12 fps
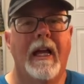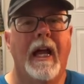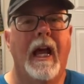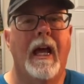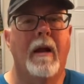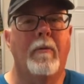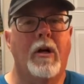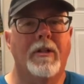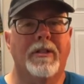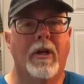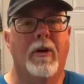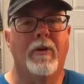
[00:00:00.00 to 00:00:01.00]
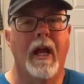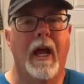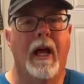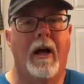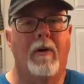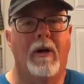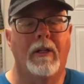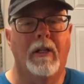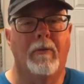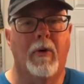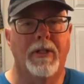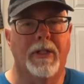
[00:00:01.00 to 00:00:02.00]
And I'm also now a little
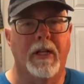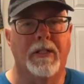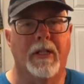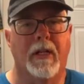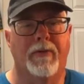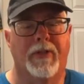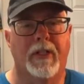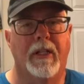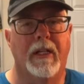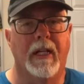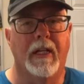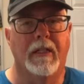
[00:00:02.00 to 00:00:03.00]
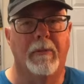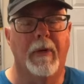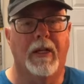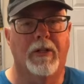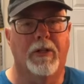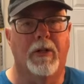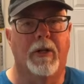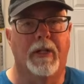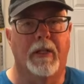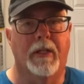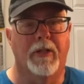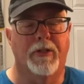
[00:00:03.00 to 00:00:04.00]
more sensitive to the need to make sure
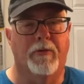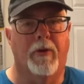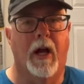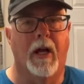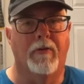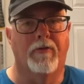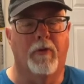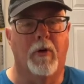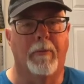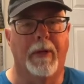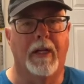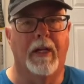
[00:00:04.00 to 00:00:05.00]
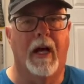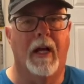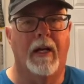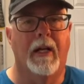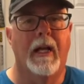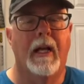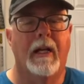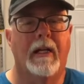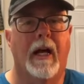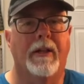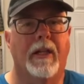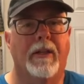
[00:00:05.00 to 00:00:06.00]
that there's a ride for me.
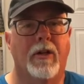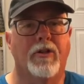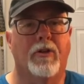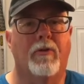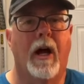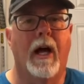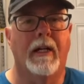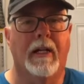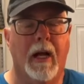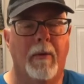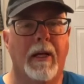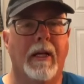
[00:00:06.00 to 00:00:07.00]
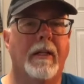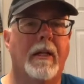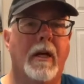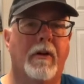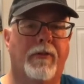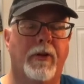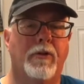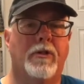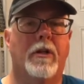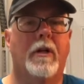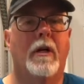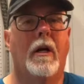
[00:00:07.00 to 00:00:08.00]
Not that there's a ride coming in the near
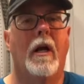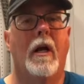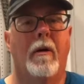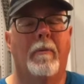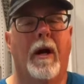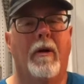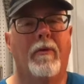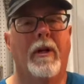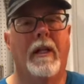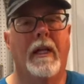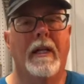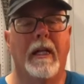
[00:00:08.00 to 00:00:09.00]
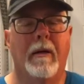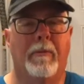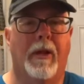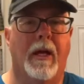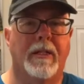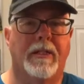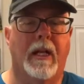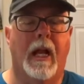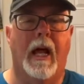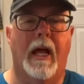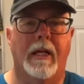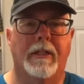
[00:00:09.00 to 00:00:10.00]
future, but I really need a place that
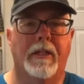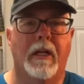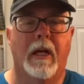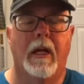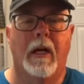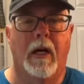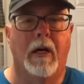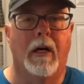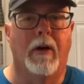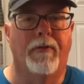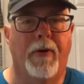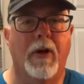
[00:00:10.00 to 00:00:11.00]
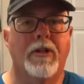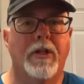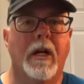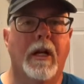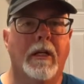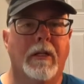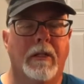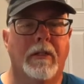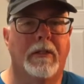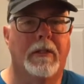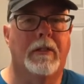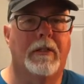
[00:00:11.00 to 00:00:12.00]
has a functioning
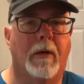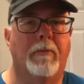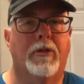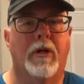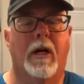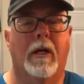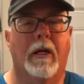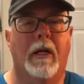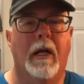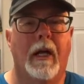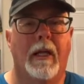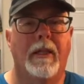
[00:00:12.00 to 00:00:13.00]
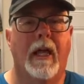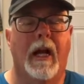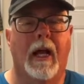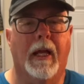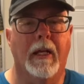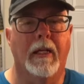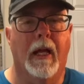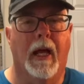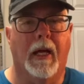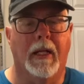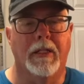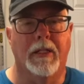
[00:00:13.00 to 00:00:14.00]
dump truck that I
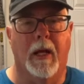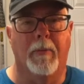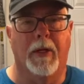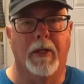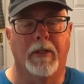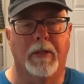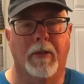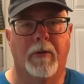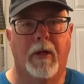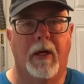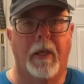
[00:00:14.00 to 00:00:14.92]
can step into.